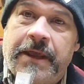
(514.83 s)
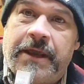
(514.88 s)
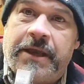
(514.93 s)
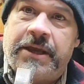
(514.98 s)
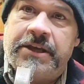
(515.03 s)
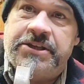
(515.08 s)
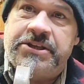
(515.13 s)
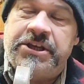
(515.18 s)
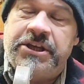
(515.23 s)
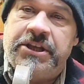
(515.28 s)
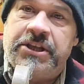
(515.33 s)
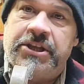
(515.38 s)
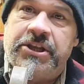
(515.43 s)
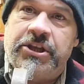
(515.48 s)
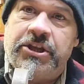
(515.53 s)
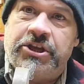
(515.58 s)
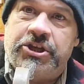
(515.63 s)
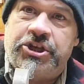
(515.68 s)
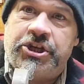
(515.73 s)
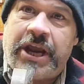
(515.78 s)
cause see
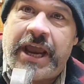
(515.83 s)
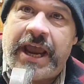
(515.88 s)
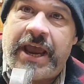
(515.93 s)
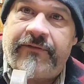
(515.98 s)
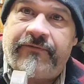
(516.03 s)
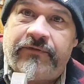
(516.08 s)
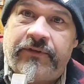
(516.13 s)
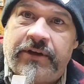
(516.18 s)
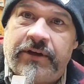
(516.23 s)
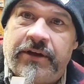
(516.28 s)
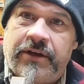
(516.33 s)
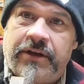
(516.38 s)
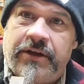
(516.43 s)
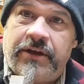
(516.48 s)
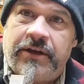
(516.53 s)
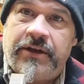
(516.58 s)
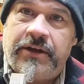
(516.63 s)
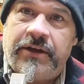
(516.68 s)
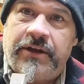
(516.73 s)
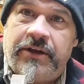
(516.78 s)
that the shaft,
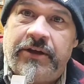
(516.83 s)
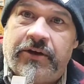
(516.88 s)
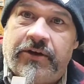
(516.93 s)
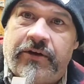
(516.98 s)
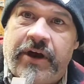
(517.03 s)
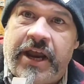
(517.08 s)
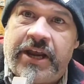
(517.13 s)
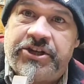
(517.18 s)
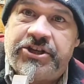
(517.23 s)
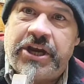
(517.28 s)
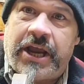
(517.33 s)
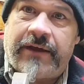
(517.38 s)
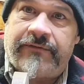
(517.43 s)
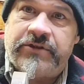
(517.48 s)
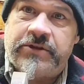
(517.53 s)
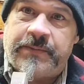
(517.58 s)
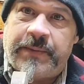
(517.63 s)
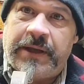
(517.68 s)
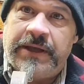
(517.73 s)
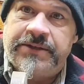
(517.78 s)
your
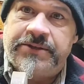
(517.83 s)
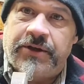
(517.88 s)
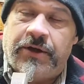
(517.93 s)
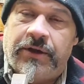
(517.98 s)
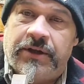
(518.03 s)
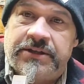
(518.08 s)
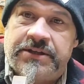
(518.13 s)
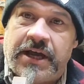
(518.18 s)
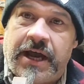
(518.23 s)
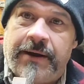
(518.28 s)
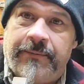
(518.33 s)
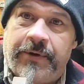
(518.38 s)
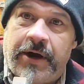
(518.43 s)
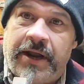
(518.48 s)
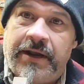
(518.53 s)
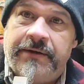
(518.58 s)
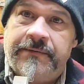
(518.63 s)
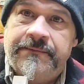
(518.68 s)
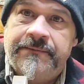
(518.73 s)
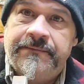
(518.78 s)
crankshaft spins all the time,
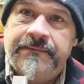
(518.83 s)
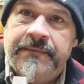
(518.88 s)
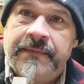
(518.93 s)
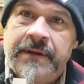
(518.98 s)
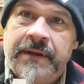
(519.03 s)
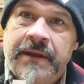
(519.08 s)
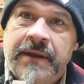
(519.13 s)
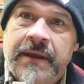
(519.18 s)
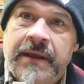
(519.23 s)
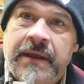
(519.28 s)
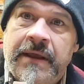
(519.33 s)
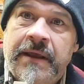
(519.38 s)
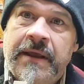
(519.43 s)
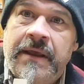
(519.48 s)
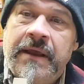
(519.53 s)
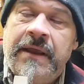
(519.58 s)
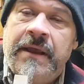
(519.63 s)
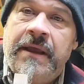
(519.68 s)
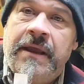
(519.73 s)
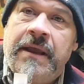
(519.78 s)
right?
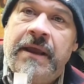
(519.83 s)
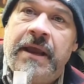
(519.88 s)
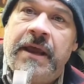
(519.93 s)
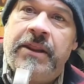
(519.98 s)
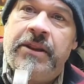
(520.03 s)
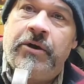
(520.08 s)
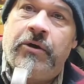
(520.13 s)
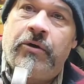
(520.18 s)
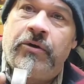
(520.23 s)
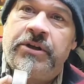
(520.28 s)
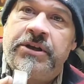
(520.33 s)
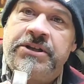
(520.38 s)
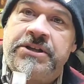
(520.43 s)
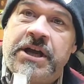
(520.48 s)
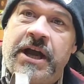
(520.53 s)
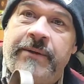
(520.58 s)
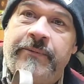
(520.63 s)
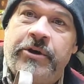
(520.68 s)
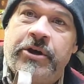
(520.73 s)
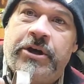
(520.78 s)
And the only
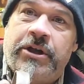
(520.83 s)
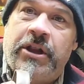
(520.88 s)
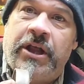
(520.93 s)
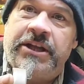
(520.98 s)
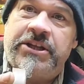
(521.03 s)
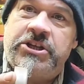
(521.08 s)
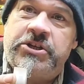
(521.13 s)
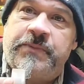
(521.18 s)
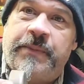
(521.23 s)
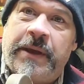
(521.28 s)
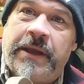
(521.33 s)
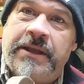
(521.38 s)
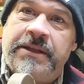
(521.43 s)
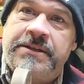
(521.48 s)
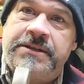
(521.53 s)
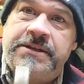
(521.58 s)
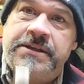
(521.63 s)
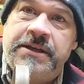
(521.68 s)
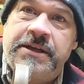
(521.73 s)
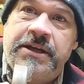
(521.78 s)
time your clutch
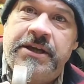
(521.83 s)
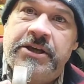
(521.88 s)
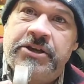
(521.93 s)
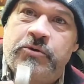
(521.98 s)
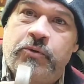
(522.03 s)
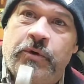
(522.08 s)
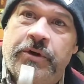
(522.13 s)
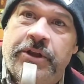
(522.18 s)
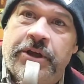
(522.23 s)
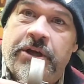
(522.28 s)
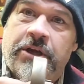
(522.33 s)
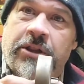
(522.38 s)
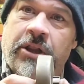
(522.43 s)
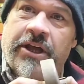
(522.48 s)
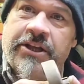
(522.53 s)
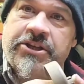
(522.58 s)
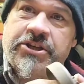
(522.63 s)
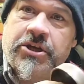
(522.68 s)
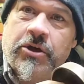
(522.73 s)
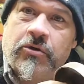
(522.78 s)
spins is when the
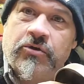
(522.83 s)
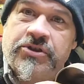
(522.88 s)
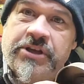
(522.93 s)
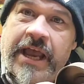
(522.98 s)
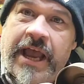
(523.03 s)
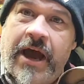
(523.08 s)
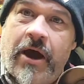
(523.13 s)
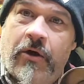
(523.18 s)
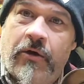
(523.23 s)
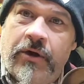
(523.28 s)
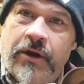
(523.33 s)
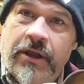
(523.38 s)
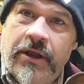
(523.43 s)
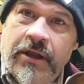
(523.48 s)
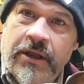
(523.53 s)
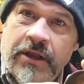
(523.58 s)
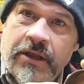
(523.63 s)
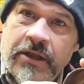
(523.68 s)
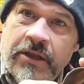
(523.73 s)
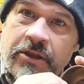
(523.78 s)
clutch goes out,
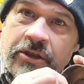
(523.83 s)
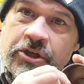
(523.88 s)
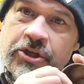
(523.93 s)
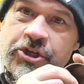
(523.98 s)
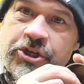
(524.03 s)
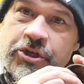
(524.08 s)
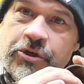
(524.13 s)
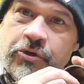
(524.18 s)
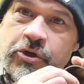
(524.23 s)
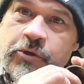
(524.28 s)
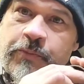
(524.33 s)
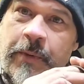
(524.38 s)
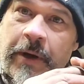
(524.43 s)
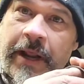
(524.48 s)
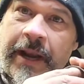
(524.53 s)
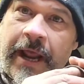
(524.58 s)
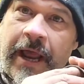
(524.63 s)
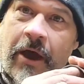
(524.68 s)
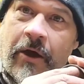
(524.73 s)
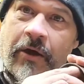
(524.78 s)
the shoes
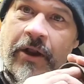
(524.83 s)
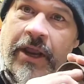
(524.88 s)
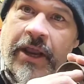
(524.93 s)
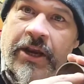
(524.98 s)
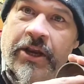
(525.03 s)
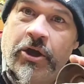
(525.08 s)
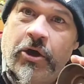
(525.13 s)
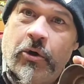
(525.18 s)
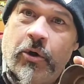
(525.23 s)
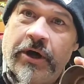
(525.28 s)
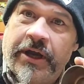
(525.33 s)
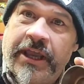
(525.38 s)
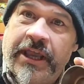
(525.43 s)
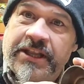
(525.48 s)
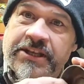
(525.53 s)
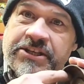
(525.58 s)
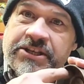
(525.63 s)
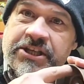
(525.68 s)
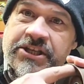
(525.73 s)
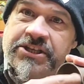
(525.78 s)
spread out and go
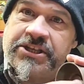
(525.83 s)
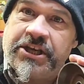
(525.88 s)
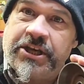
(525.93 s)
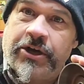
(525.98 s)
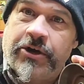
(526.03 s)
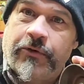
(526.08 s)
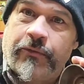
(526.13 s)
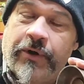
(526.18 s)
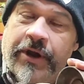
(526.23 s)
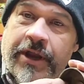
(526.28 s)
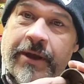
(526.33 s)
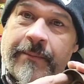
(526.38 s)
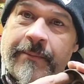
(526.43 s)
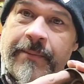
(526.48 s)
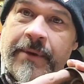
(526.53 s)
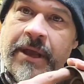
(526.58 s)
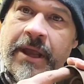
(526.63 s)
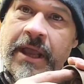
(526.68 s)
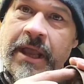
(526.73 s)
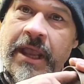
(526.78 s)
against this inner
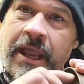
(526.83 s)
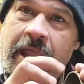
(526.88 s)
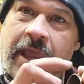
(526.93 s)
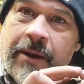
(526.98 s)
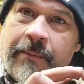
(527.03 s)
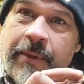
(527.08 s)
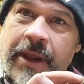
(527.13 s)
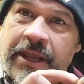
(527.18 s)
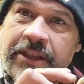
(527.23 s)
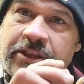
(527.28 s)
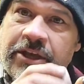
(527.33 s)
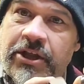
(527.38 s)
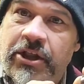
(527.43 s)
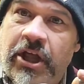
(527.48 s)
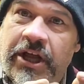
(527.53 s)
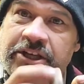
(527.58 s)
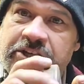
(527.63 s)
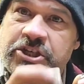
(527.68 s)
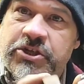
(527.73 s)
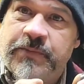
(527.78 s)
rim and make the
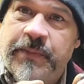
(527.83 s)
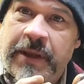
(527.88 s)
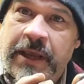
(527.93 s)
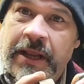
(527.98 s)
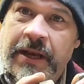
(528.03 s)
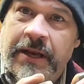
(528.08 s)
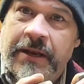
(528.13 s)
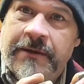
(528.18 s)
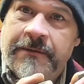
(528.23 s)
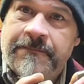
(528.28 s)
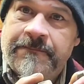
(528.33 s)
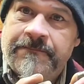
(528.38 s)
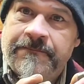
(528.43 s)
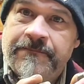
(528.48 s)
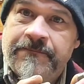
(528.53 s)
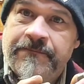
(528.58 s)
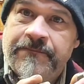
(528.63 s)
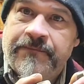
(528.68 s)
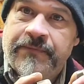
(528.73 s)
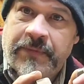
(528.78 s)
clutch spin,
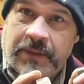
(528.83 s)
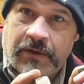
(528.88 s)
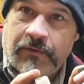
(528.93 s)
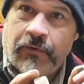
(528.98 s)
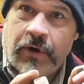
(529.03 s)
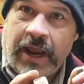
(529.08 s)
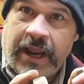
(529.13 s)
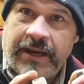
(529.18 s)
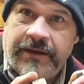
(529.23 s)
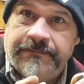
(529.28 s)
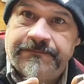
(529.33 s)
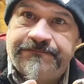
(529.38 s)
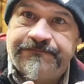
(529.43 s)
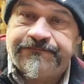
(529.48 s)
right?